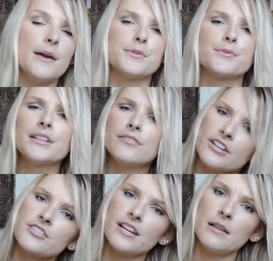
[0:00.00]
It was really
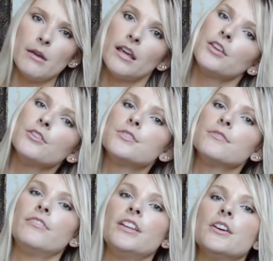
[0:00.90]
frustrating making YouTube
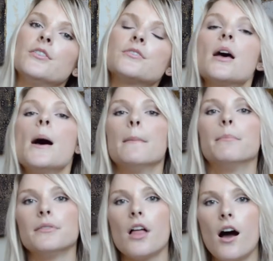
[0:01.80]
videos,
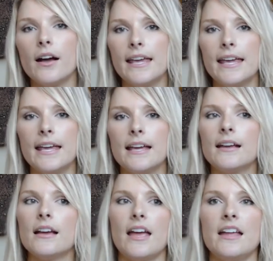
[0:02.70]

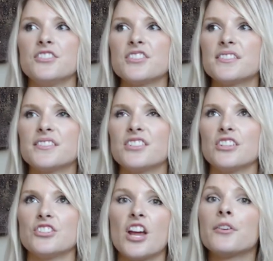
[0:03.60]
blogging, and
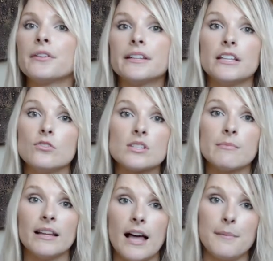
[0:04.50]
just generally using
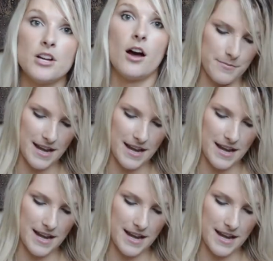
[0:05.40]
my laptop.